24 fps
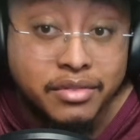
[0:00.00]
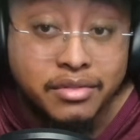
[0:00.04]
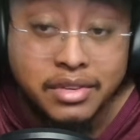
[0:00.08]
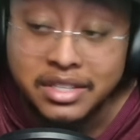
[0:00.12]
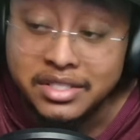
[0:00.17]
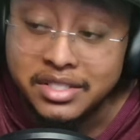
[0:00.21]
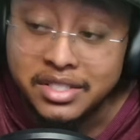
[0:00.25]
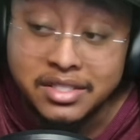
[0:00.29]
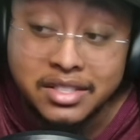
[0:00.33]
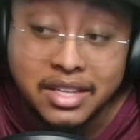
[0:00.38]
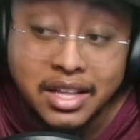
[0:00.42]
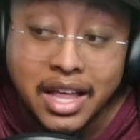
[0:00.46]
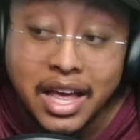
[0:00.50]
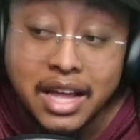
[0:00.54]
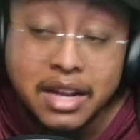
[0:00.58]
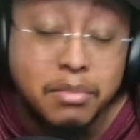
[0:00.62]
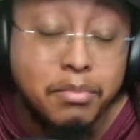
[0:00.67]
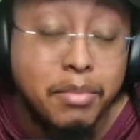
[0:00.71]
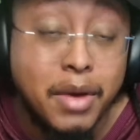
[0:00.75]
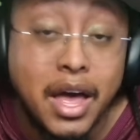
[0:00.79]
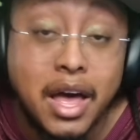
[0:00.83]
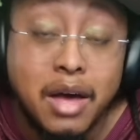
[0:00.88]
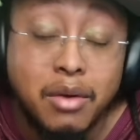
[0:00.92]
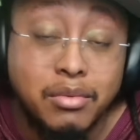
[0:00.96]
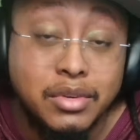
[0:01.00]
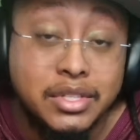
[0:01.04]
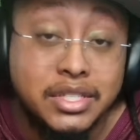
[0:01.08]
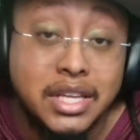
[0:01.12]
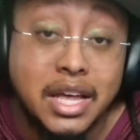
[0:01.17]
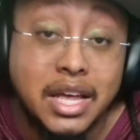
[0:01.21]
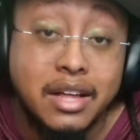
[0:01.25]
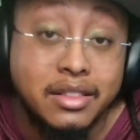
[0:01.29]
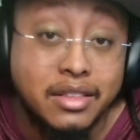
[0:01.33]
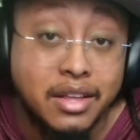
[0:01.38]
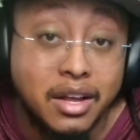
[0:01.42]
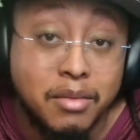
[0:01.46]
Because there's a lot of bad ones
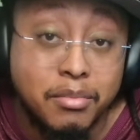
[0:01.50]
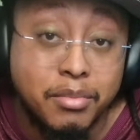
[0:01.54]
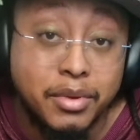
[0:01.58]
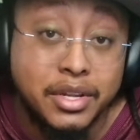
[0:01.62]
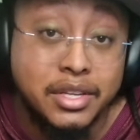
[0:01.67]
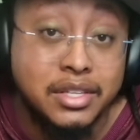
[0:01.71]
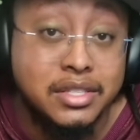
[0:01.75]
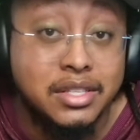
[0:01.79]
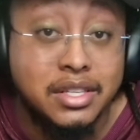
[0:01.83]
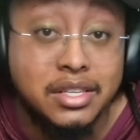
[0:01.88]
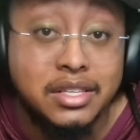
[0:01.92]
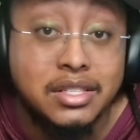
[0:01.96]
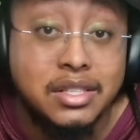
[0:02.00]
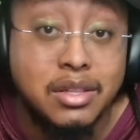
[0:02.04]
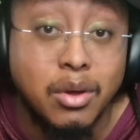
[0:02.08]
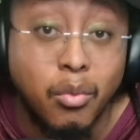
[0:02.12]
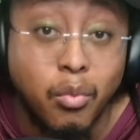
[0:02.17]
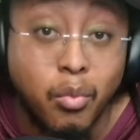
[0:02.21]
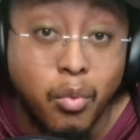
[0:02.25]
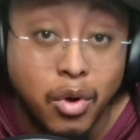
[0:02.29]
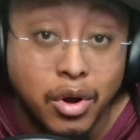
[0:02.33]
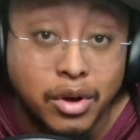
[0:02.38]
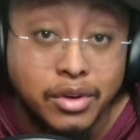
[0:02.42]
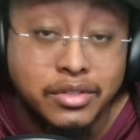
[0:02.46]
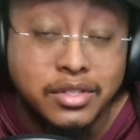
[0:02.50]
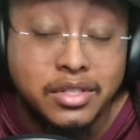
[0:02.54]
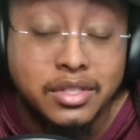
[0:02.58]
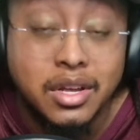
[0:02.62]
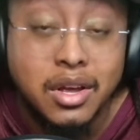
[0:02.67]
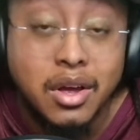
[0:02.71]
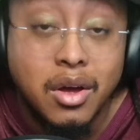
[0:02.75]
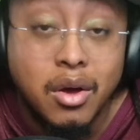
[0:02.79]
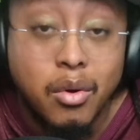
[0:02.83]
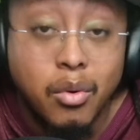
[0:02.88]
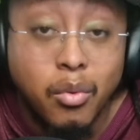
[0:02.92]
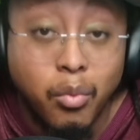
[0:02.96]
out there, but is this the worst
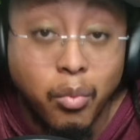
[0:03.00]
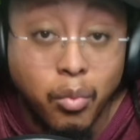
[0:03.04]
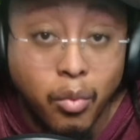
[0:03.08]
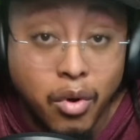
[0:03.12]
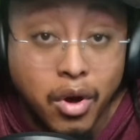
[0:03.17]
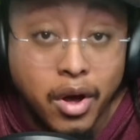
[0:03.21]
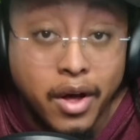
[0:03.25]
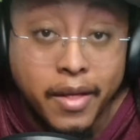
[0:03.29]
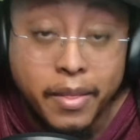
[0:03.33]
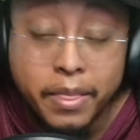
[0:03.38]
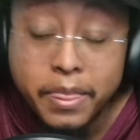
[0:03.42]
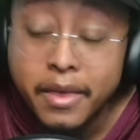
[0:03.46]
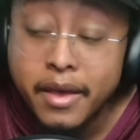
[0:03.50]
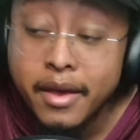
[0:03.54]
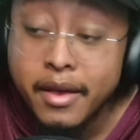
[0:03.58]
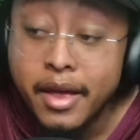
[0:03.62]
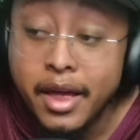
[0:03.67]
one?